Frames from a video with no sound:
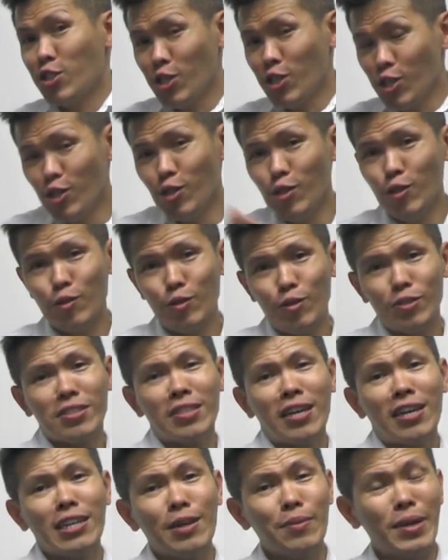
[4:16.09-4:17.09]
you to
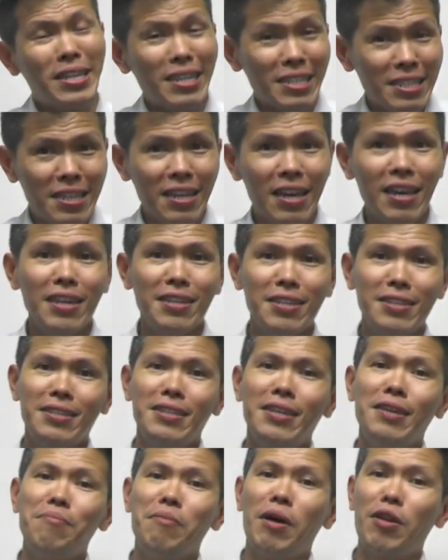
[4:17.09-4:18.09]
sign up and attend
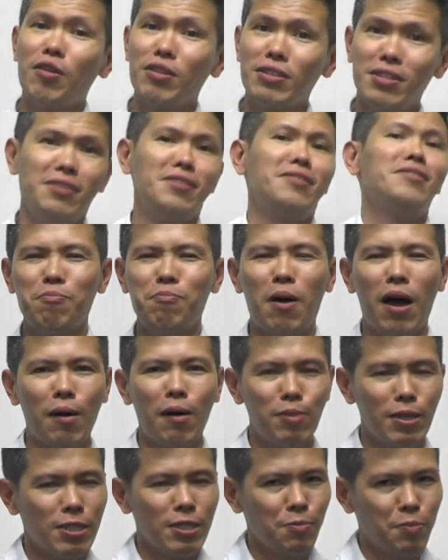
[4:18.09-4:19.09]
Manoj's
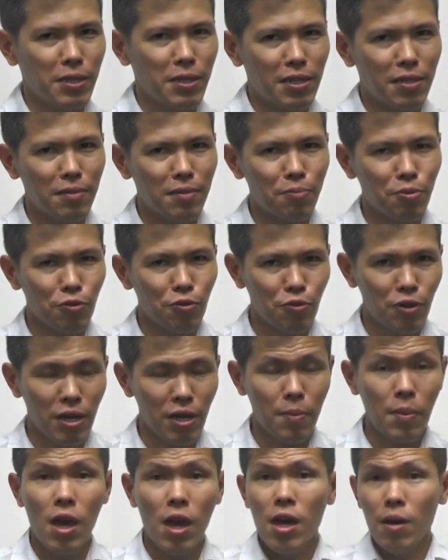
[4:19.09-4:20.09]
public speaking
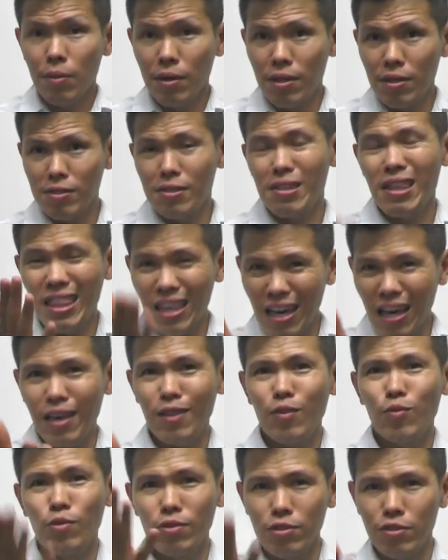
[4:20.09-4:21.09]
program because
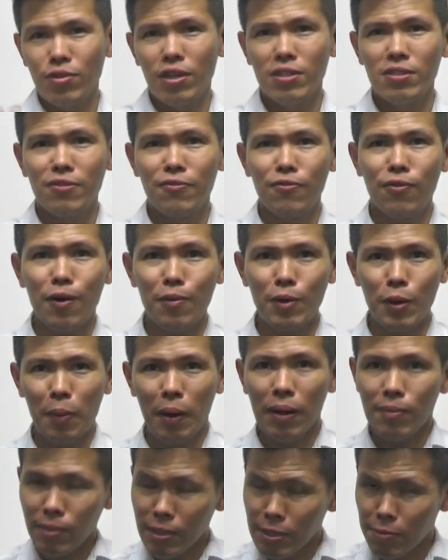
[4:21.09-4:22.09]
that will transform your
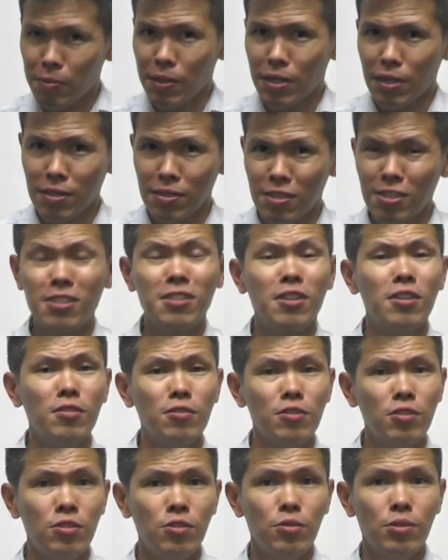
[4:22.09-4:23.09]
public speaking
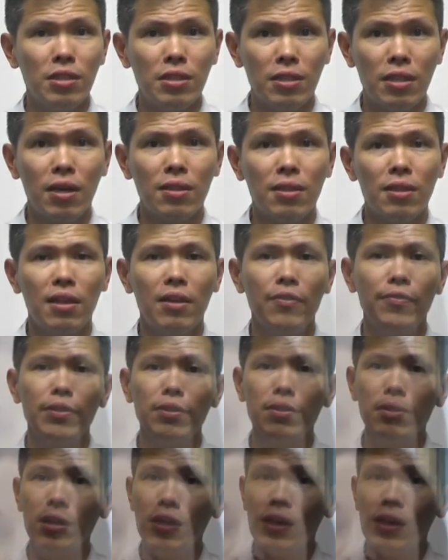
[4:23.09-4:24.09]
skills to another level.